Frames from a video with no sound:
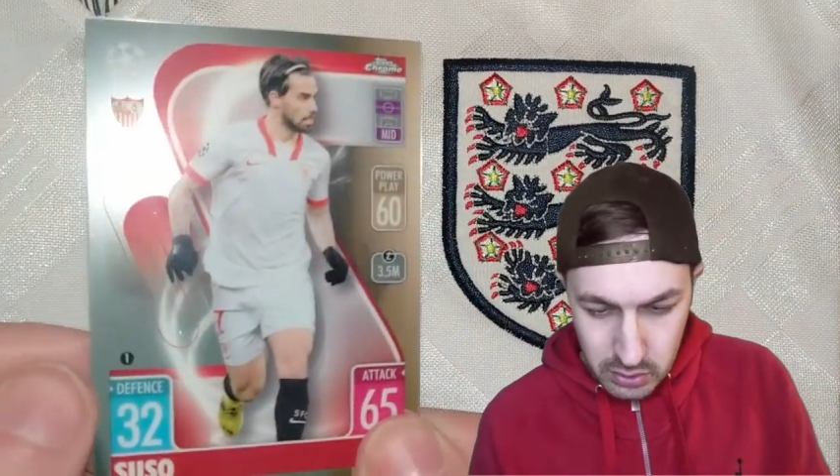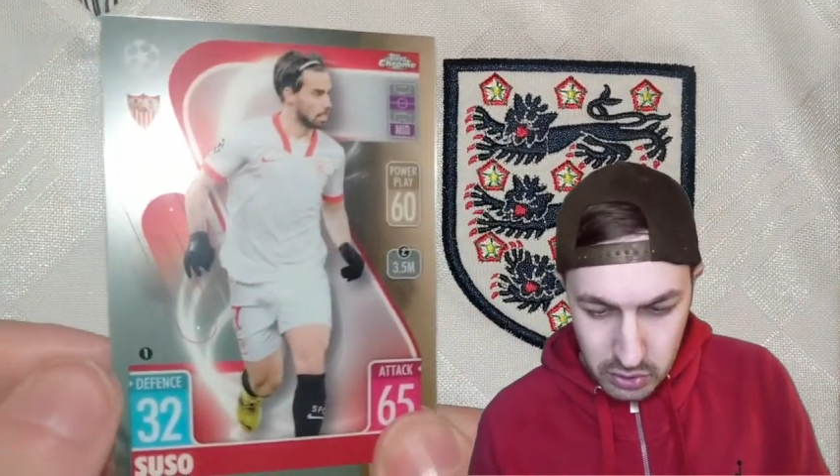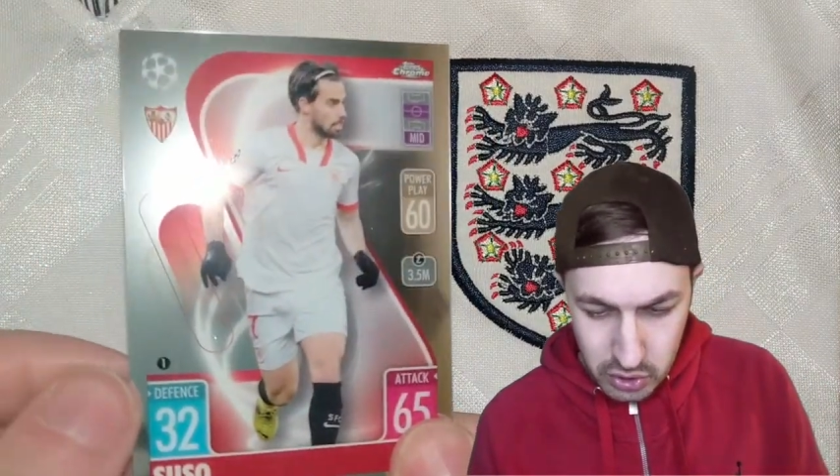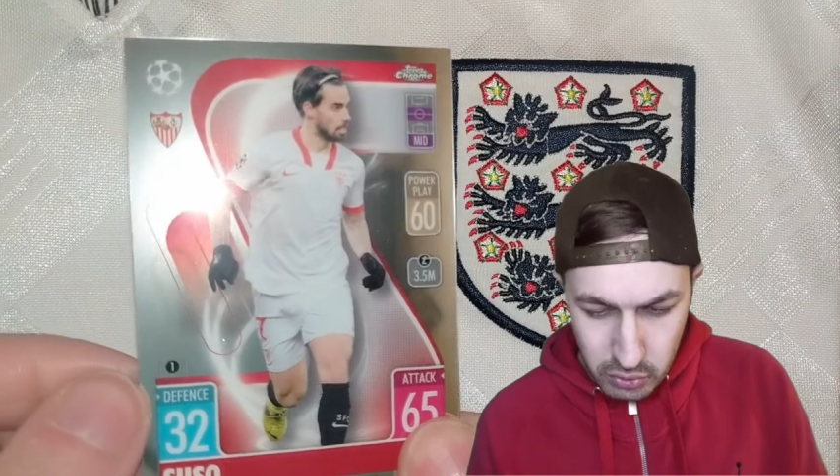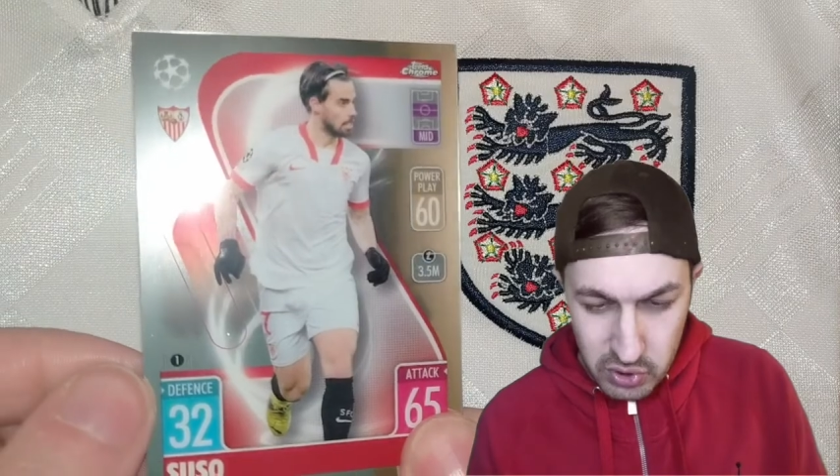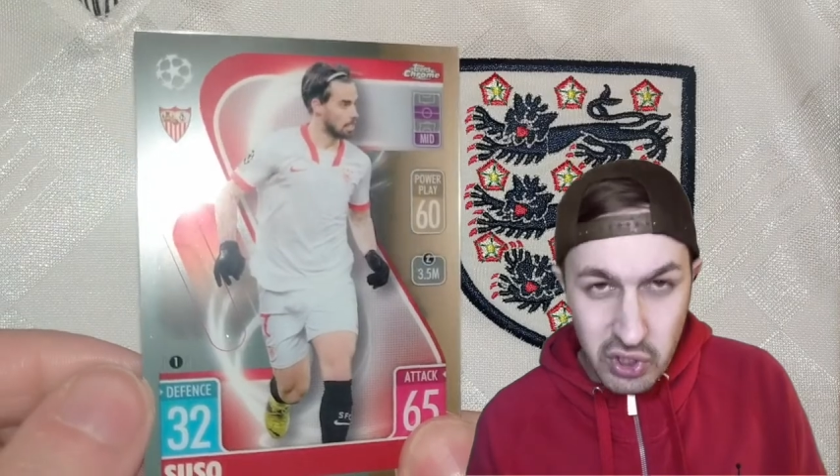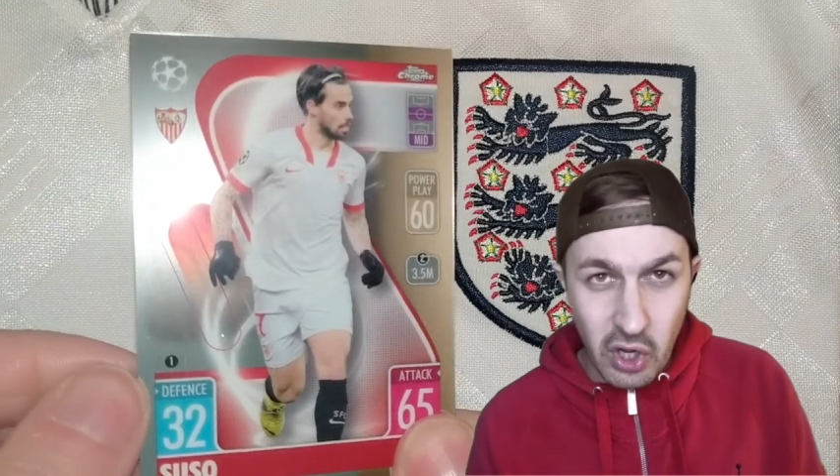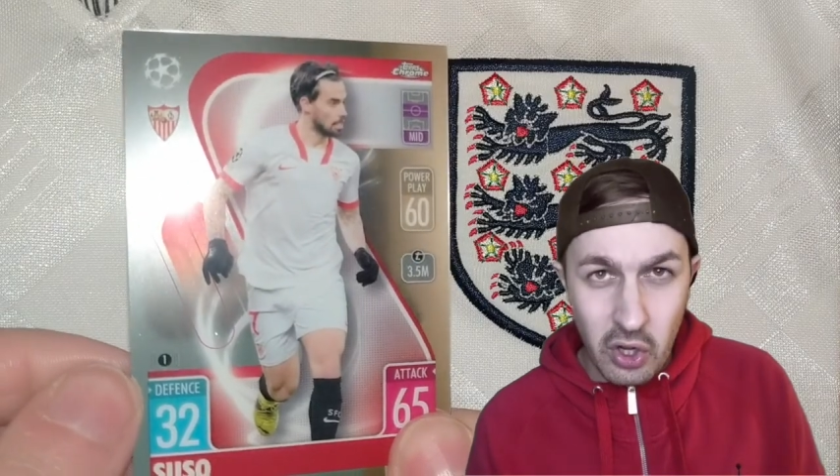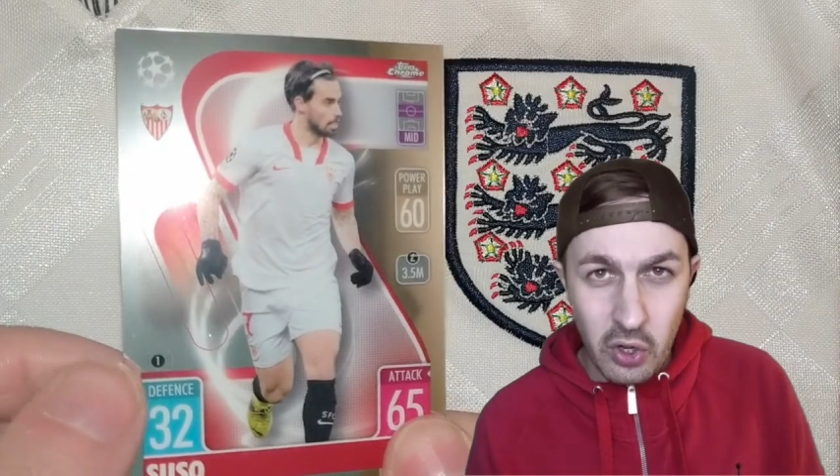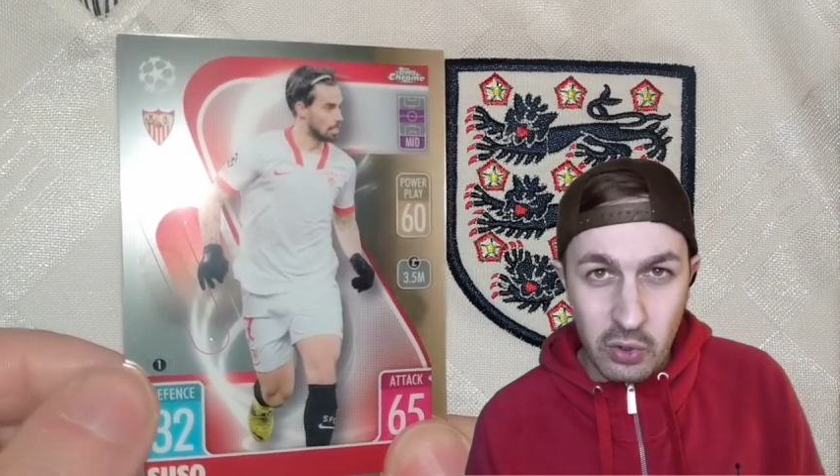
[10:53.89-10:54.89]

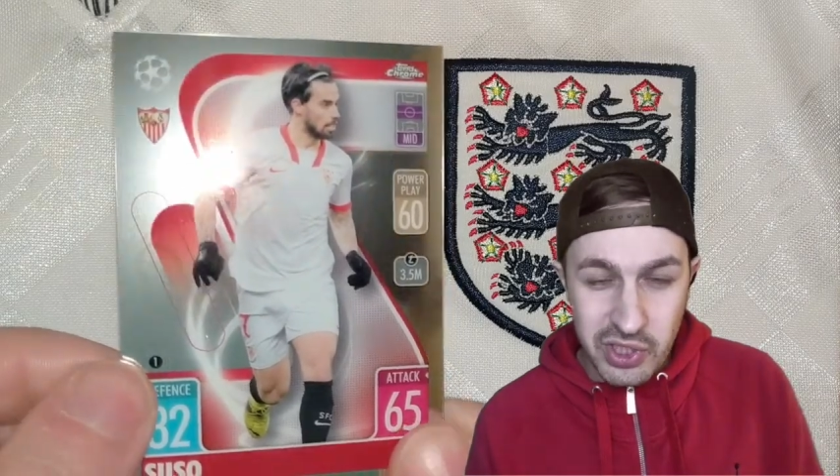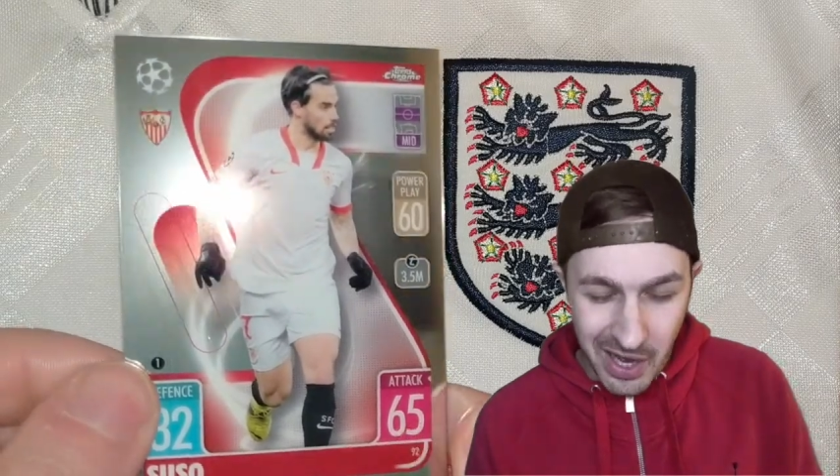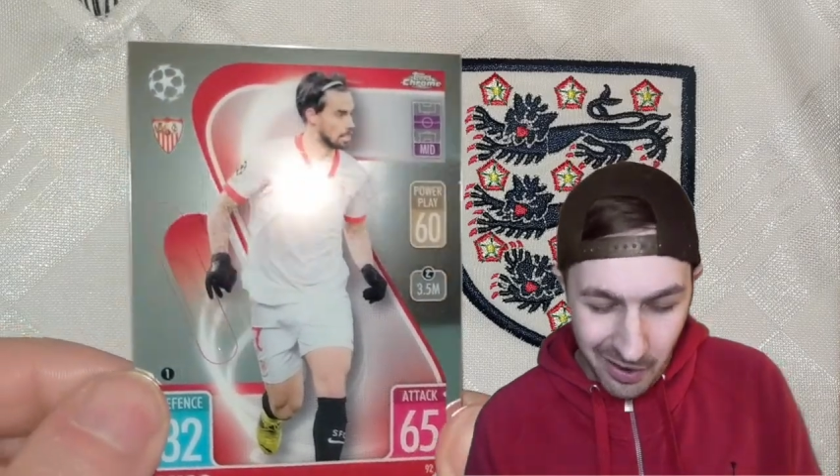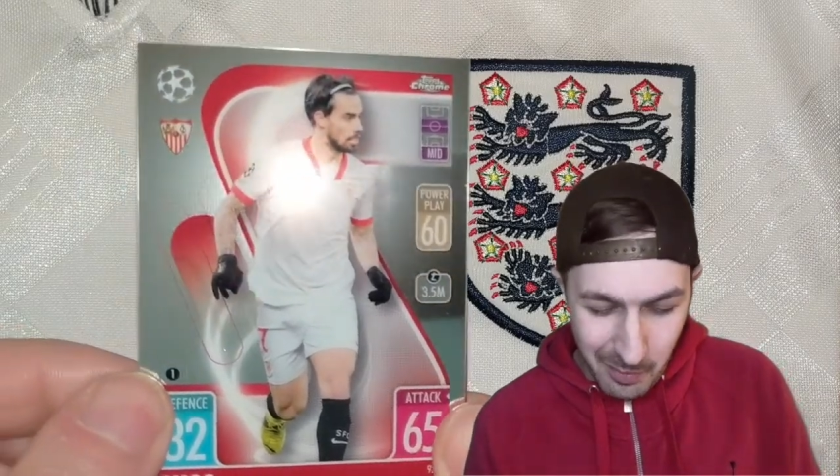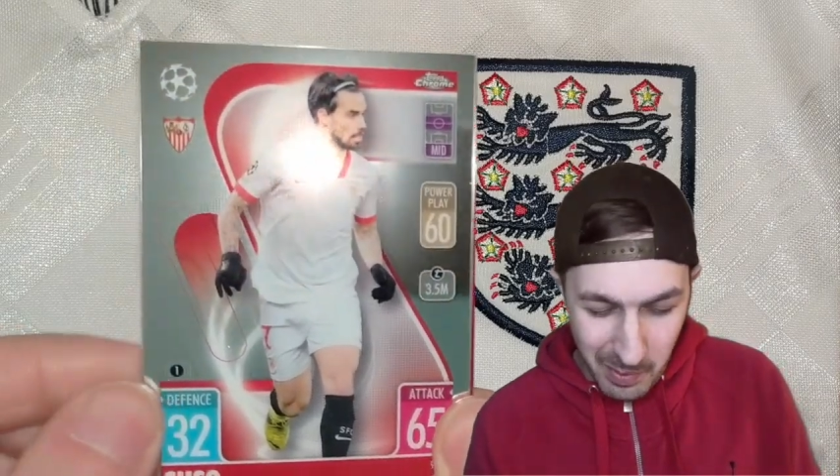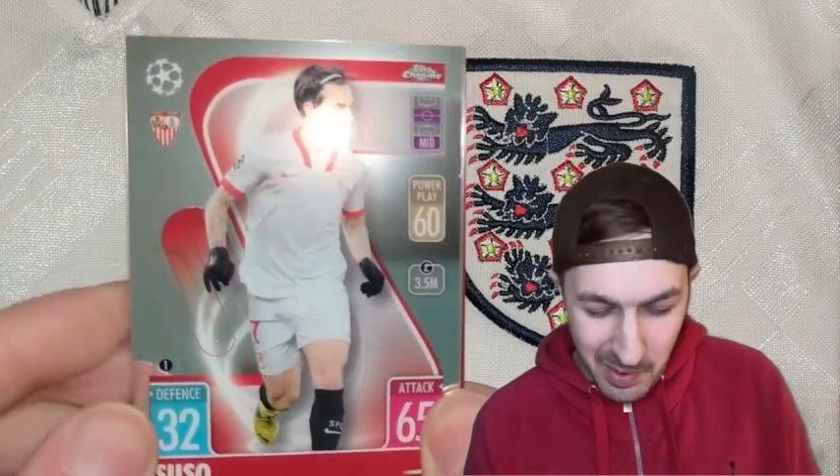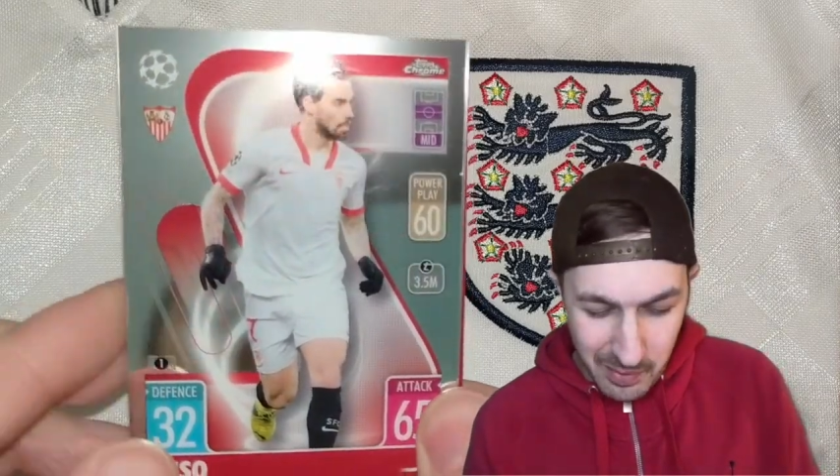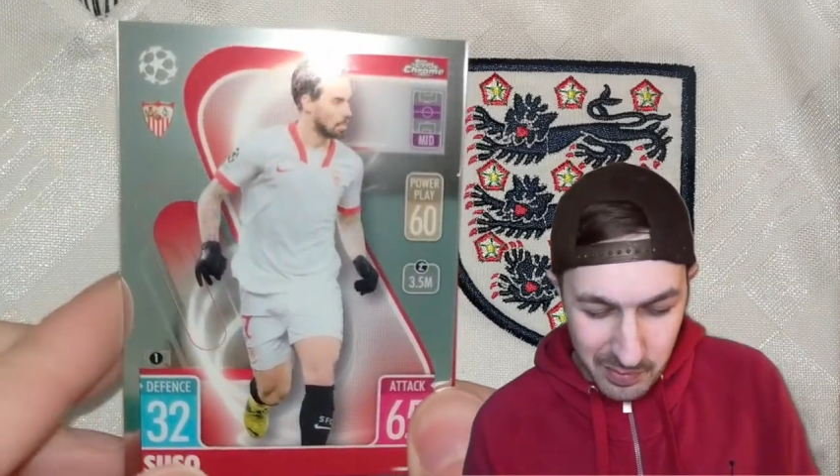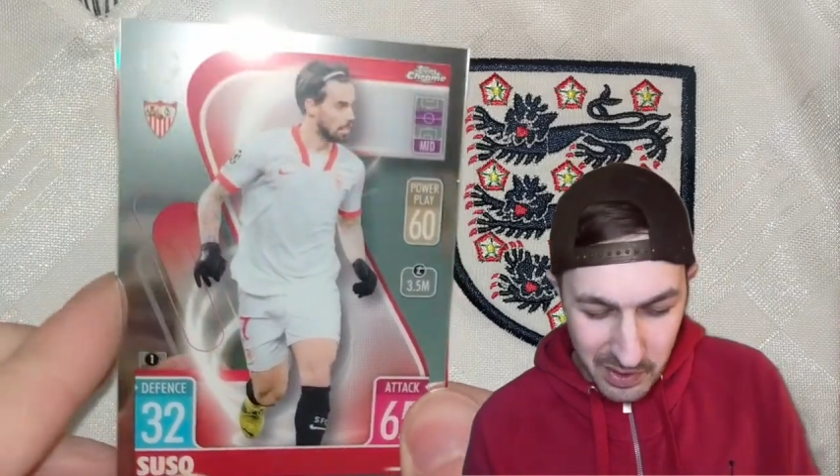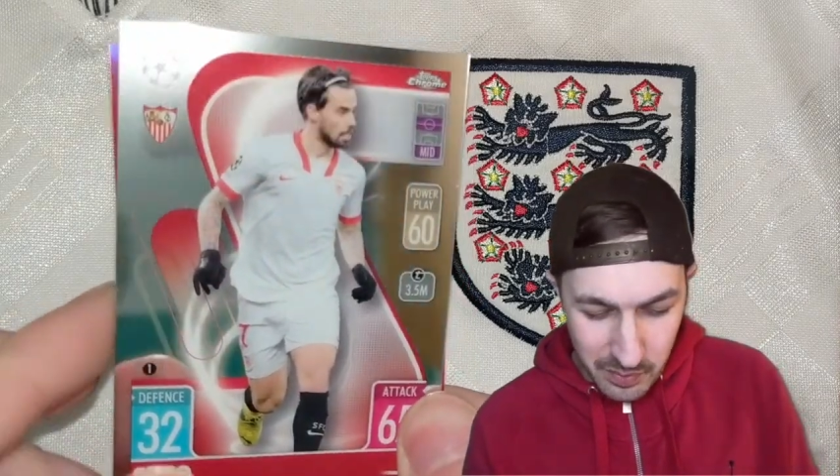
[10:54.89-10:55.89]
Suso, shout out my
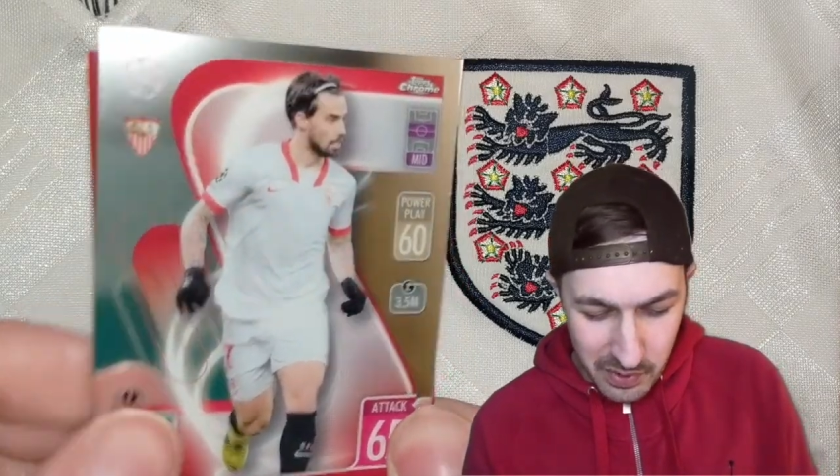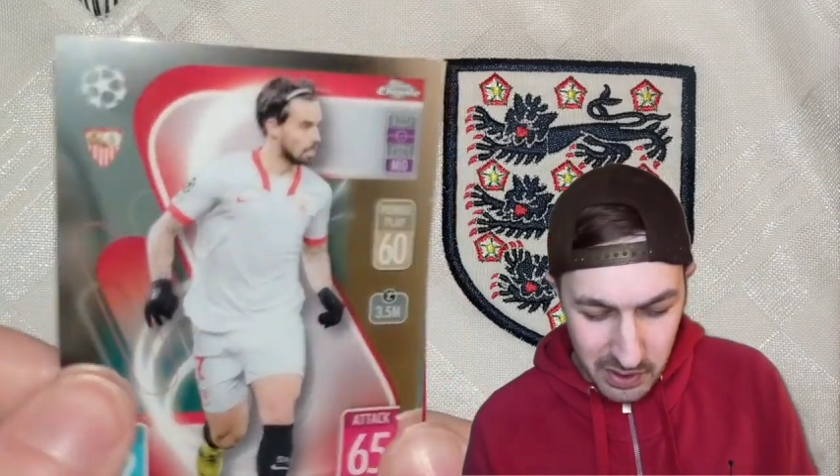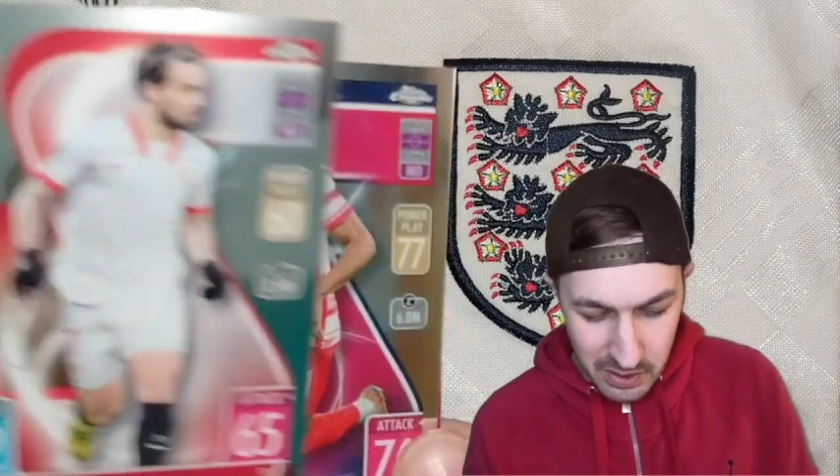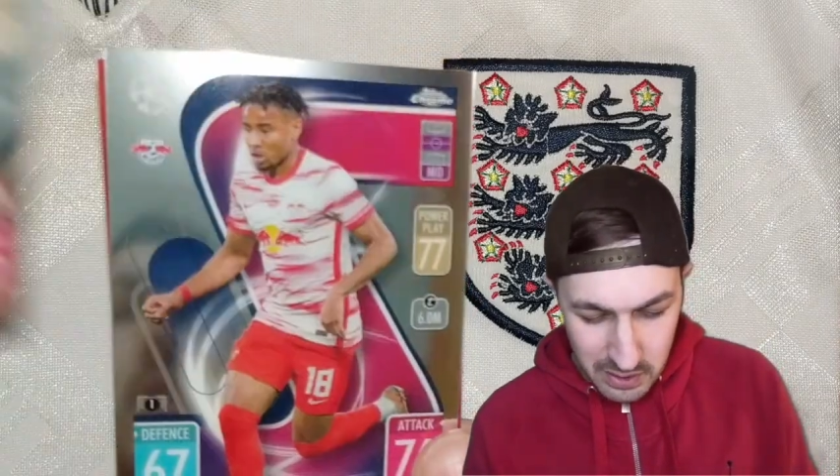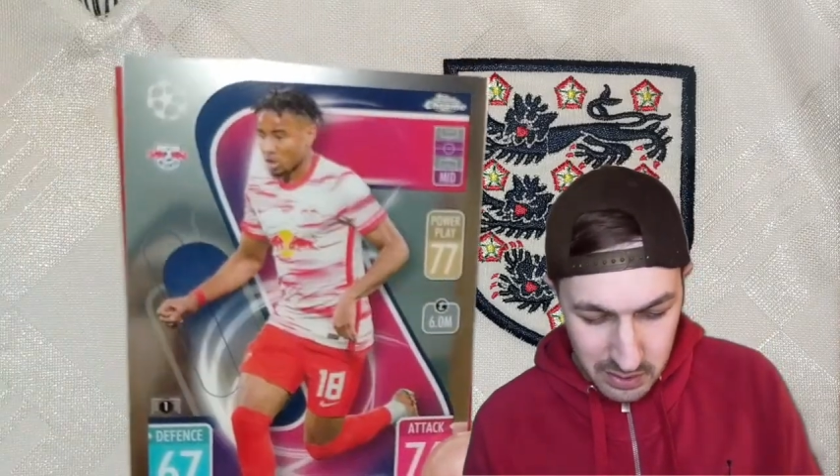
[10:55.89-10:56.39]
man BP.